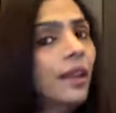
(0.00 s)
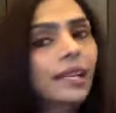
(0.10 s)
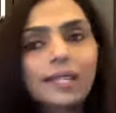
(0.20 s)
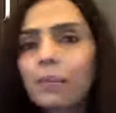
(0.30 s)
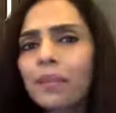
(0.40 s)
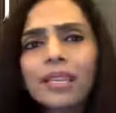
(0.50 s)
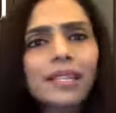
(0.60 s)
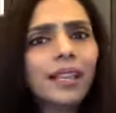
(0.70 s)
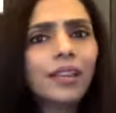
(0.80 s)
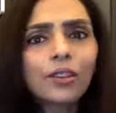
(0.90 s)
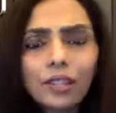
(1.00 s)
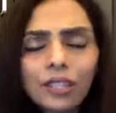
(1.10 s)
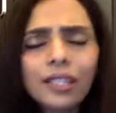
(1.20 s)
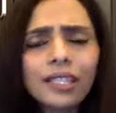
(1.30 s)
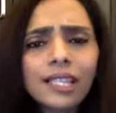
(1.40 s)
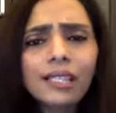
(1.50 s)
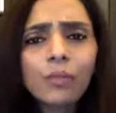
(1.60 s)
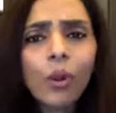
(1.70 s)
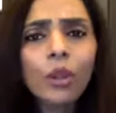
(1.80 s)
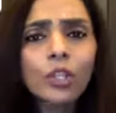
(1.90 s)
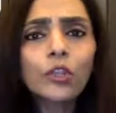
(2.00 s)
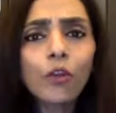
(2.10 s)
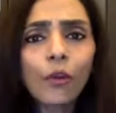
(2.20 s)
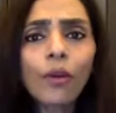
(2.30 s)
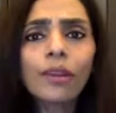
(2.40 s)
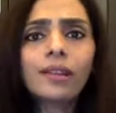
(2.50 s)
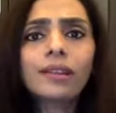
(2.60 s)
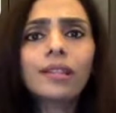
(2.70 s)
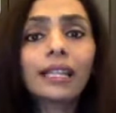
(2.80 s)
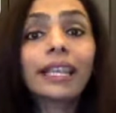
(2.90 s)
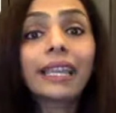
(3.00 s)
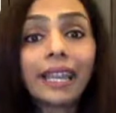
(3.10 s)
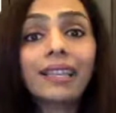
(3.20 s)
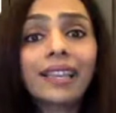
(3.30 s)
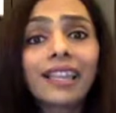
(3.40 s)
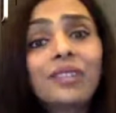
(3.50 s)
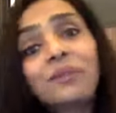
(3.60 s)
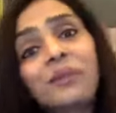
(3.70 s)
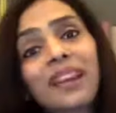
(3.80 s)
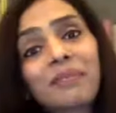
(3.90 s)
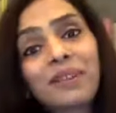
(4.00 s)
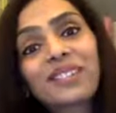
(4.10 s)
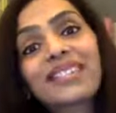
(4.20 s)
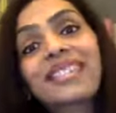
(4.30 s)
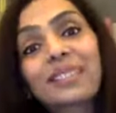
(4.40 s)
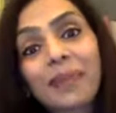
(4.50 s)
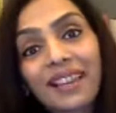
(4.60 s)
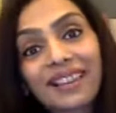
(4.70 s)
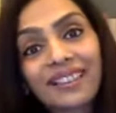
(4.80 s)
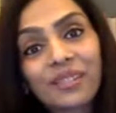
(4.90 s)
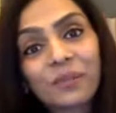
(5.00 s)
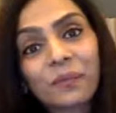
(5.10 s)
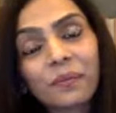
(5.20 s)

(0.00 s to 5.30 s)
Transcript: It's amazing, and you know, it's a small joy that they get and you get because they smile at you.